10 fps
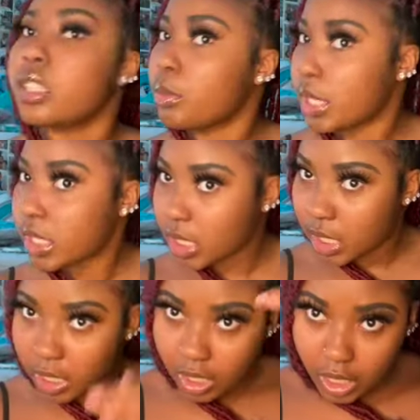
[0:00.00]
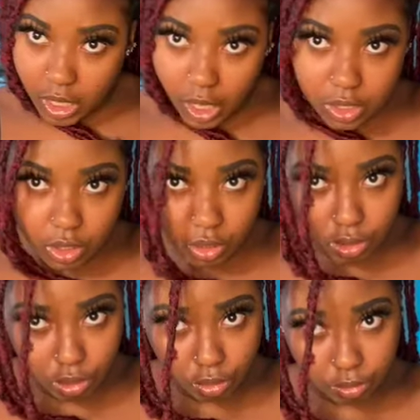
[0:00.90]
So basically, I took the
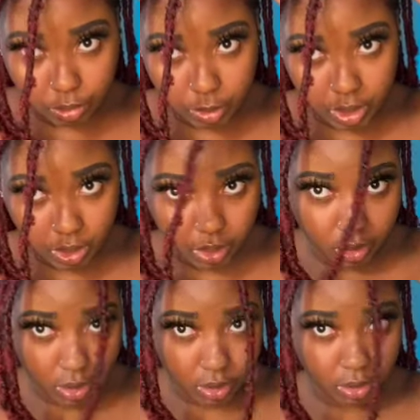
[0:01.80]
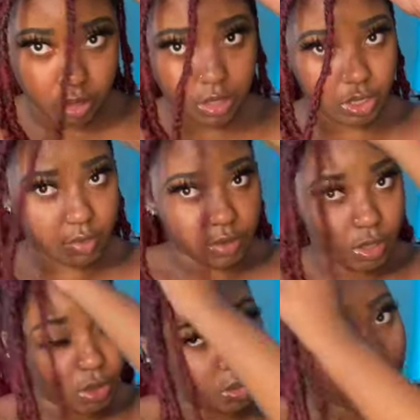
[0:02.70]
two from here, shifted
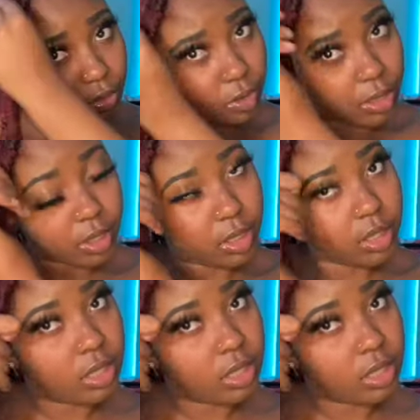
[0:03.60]
over,